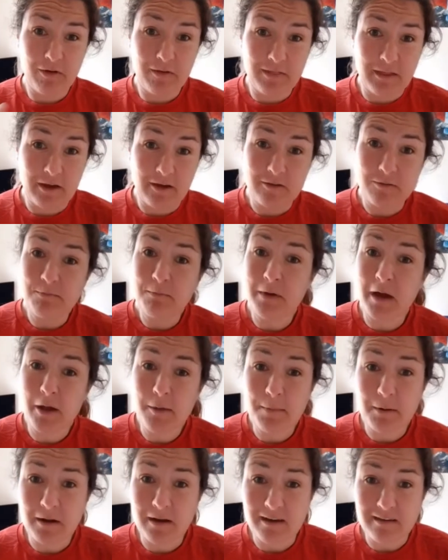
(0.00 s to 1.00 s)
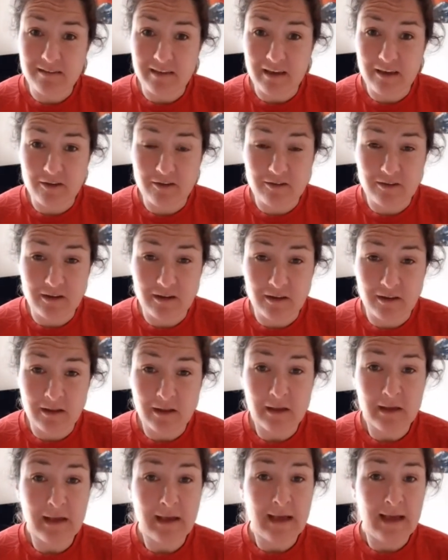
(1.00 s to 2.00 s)
of those mobilisation
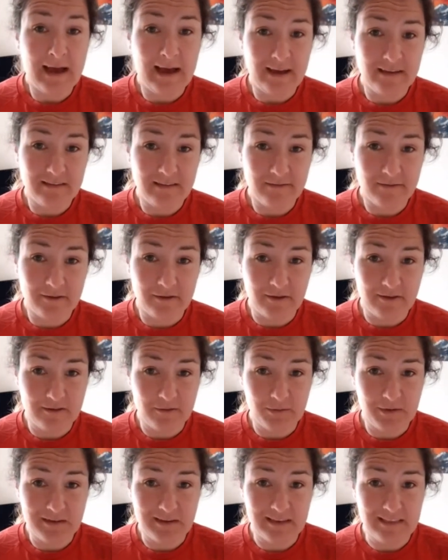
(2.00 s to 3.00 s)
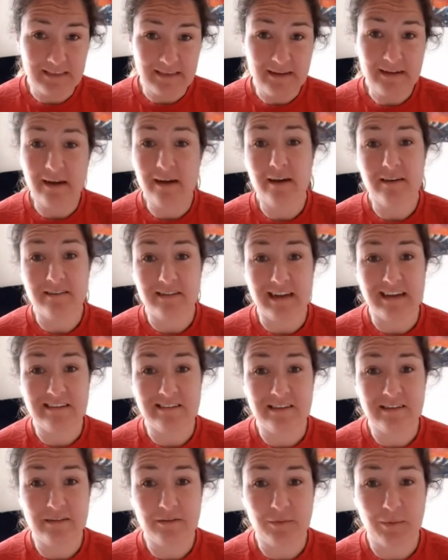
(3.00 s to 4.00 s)
activities we did in the last
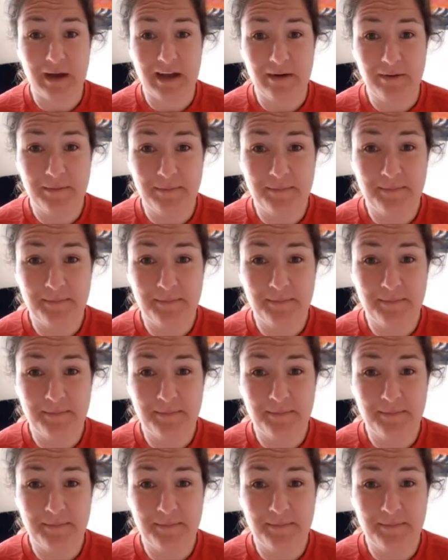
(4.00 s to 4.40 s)
lesson as well.